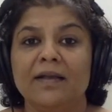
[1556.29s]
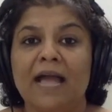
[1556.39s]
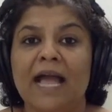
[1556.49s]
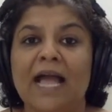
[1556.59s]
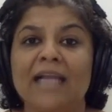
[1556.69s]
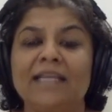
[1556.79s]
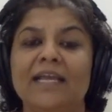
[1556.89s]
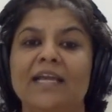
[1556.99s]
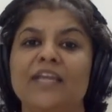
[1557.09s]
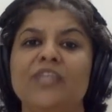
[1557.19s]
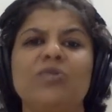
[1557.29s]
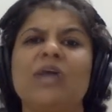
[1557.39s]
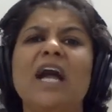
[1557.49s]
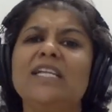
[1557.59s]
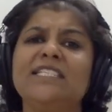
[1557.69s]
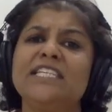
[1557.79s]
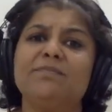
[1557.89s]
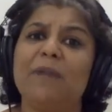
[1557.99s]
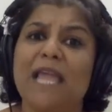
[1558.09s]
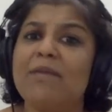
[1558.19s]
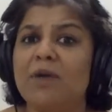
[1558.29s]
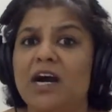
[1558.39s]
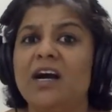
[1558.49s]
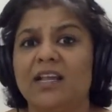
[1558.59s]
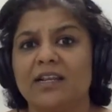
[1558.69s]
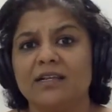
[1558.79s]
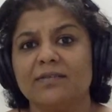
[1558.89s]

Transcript: And you can't just blame her.